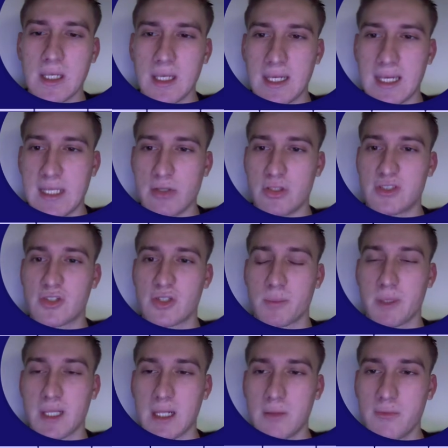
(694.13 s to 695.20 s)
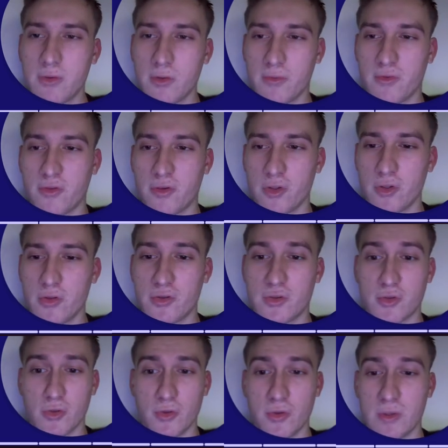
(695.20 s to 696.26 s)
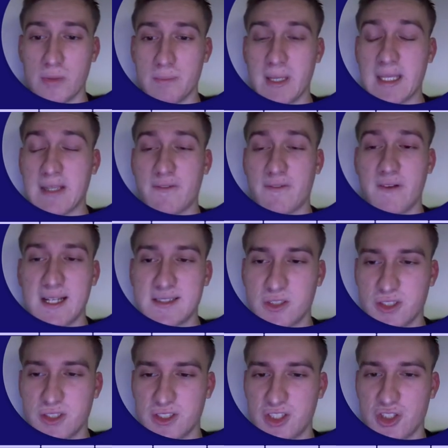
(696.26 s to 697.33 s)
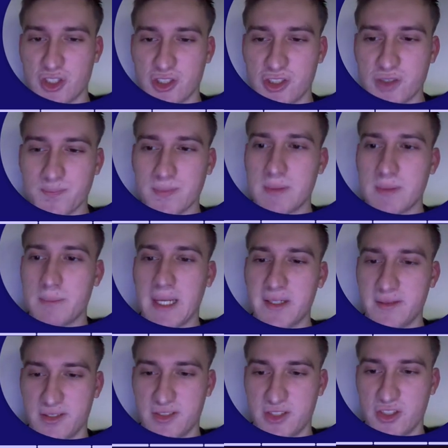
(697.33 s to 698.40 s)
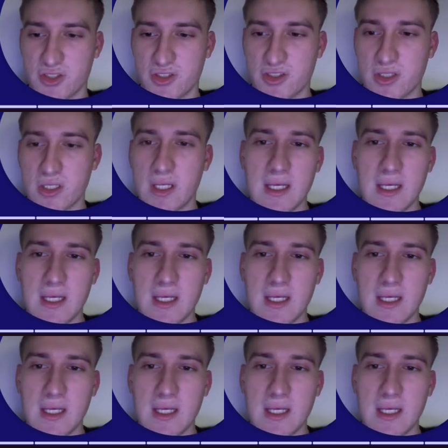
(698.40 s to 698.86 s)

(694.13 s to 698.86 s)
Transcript: and it's going to be helpful for you to make faster decisions, better decisions.